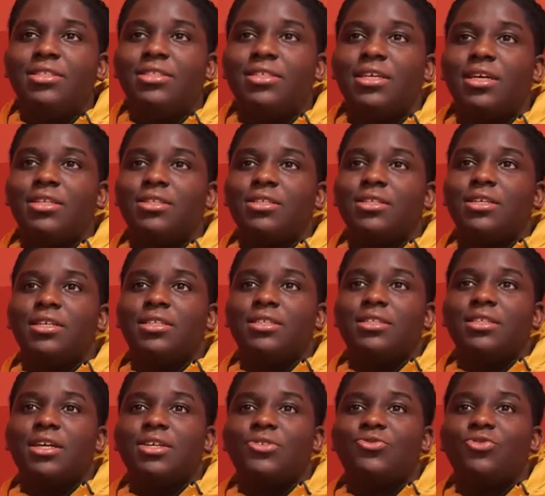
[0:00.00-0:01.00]
decided to get
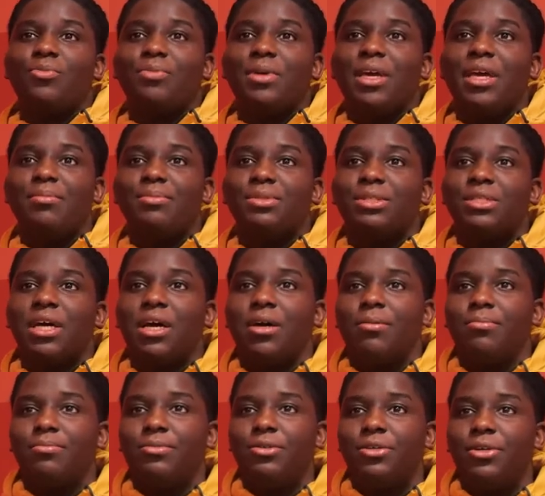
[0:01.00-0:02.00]
stocks from
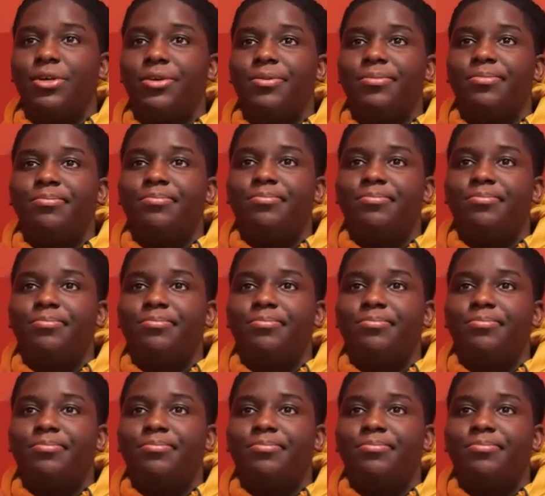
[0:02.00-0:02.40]
GameStop, you know?